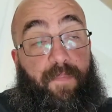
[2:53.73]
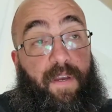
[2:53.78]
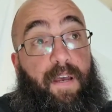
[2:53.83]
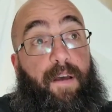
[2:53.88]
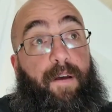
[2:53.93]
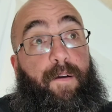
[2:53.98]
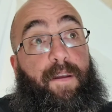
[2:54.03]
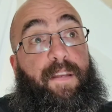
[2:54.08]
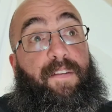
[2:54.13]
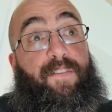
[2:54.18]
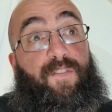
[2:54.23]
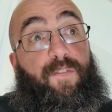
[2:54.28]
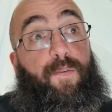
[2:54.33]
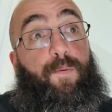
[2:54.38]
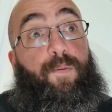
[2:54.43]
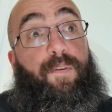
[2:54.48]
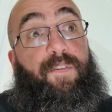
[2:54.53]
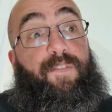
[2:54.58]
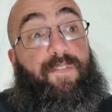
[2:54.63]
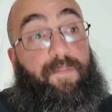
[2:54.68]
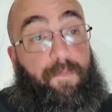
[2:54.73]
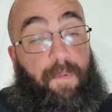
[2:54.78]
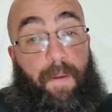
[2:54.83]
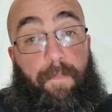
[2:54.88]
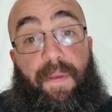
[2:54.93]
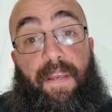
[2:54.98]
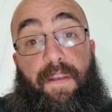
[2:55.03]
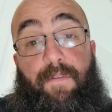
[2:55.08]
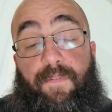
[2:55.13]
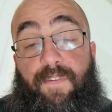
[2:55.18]
uh, installers,
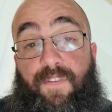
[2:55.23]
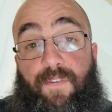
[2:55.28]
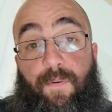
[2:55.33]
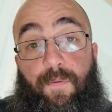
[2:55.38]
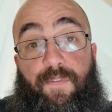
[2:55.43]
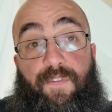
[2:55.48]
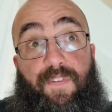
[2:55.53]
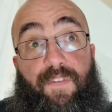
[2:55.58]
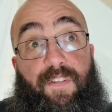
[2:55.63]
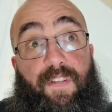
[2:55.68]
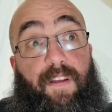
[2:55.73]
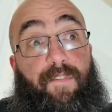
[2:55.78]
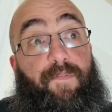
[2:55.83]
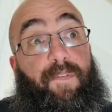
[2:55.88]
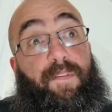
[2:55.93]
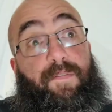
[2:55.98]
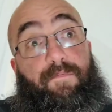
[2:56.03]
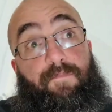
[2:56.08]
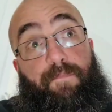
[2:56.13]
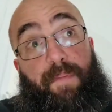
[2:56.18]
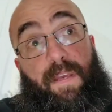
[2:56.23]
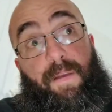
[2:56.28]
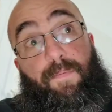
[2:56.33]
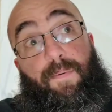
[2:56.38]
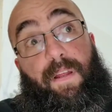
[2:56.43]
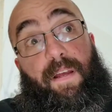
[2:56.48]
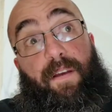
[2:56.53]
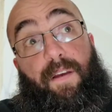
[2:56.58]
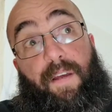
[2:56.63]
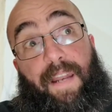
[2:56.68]
like meter installers and stuff, and
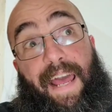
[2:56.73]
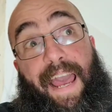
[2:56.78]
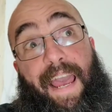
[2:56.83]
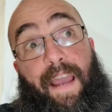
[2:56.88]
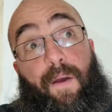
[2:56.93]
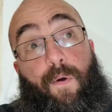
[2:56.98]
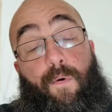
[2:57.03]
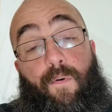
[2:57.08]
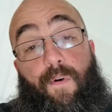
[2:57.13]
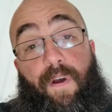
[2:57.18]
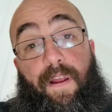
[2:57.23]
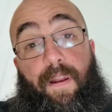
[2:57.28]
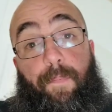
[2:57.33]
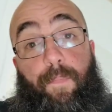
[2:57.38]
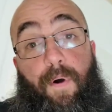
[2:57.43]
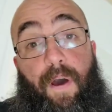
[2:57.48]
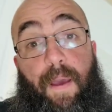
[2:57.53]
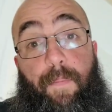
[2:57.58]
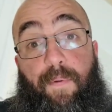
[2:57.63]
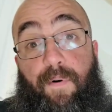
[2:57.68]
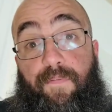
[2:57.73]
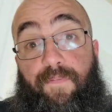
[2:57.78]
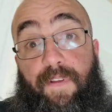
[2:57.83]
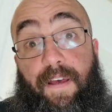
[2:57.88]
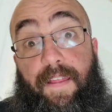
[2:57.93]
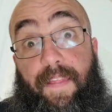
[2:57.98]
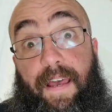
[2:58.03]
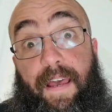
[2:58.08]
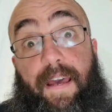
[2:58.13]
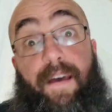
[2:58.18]
people that are going to angle grind a pipe off
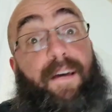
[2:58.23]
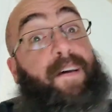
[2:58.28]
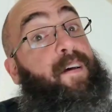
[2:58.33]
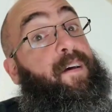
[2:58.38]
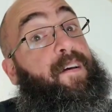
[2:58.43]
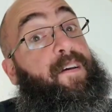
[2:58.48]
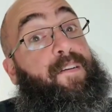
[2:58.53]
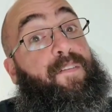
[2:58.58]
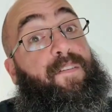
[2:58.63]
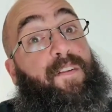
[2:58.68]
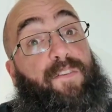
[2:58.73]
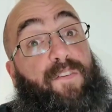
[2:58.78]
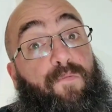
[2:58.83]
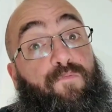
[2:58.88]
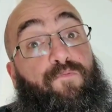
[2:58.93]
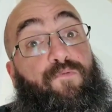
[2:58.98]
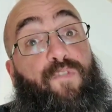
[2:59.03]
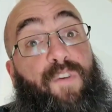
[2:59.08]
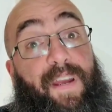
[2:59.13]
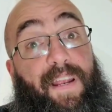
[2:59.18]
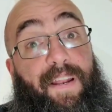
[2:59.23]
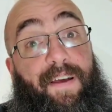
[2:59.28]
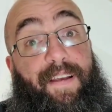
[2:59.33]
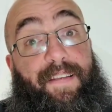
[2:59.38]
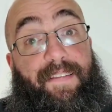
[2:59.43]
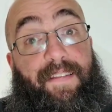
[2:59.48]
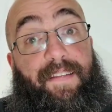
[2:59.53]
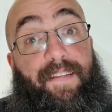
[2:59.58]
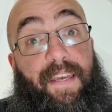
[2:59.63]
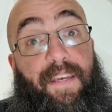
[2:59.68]
like that, they don't realize the